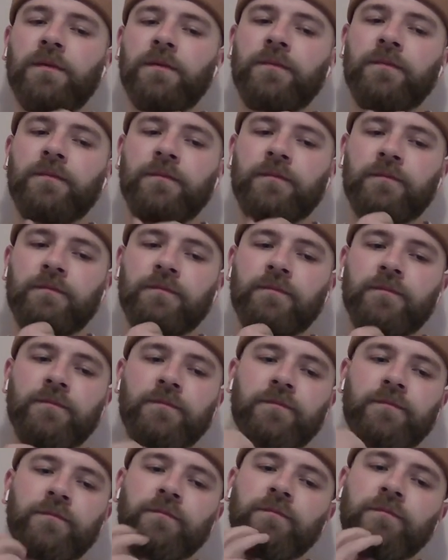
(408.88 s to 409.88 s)

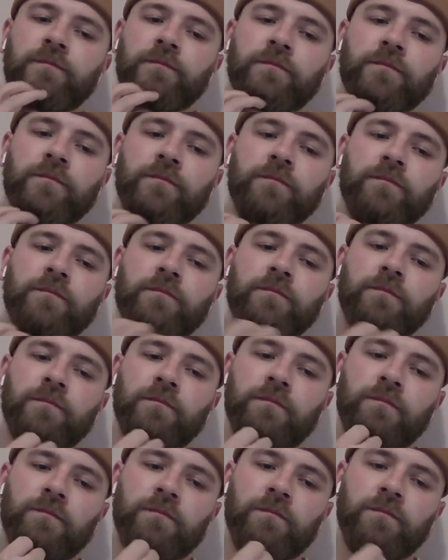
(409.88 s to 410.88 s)

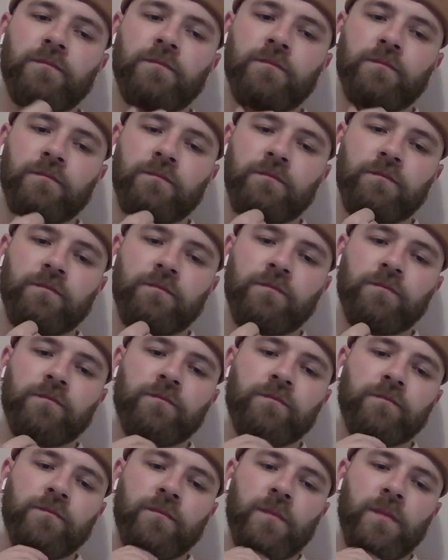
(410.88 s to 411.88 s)

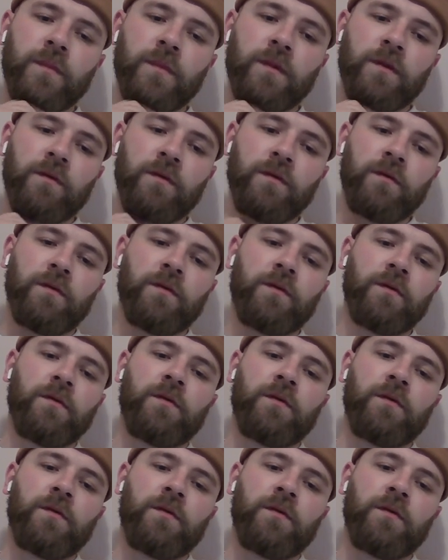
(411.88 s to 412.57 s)
[no speech]